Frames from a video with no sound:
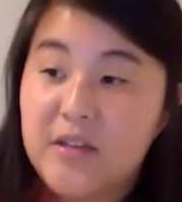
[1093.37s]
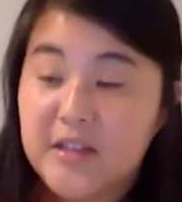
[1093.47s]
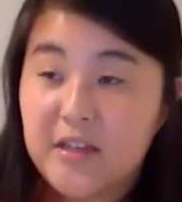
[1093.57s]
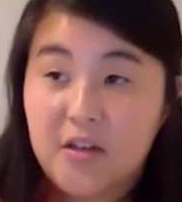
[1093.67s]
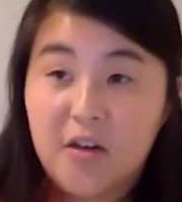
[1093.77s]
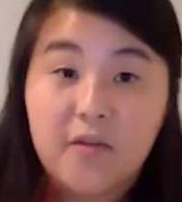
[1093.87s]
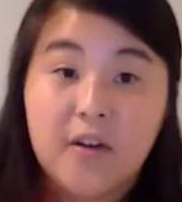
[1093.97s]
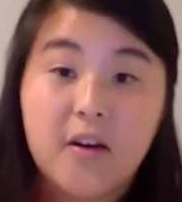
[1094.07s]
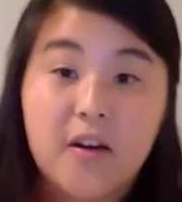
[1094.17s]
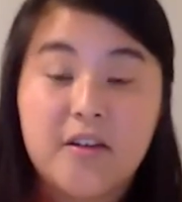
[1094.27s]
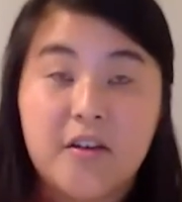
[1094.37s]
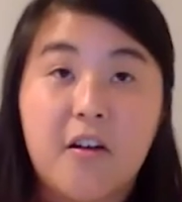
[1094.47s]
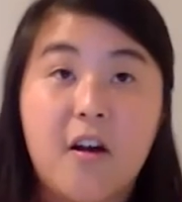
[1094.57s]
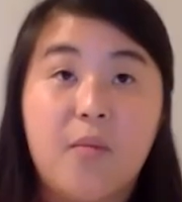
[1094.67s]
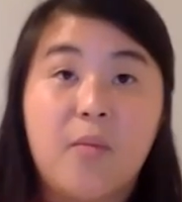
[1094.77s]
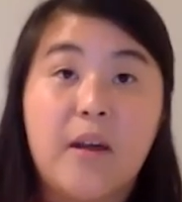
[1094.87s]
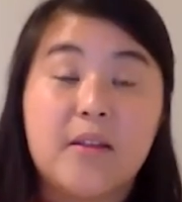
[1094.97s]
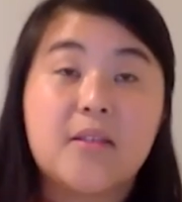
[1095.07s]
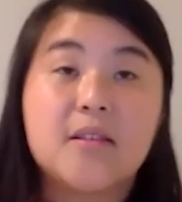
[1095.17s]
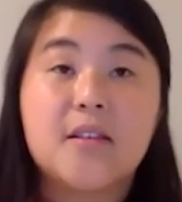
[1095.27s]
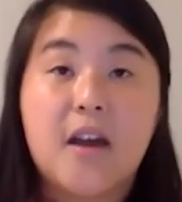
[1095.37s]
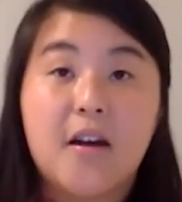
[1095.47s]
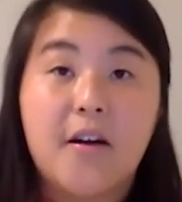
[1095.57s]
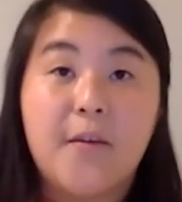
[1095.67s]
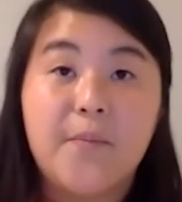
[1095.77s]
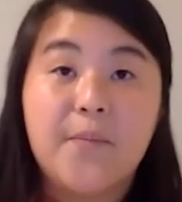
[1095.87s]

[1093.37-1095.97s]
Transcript: We sent it over. It took a couple months.